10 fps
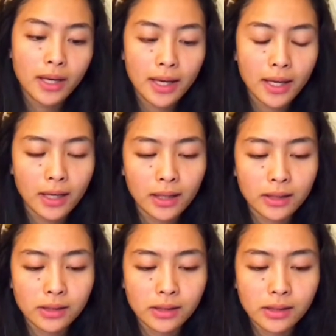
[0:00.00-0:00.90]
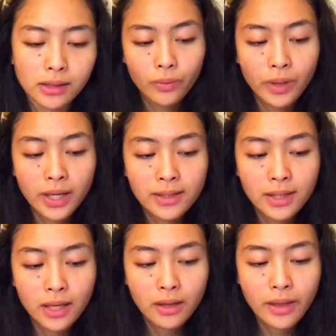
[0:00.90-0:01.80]
and when I
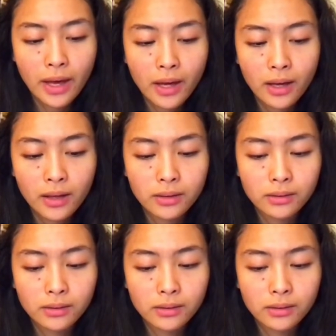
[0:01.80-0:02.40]
say that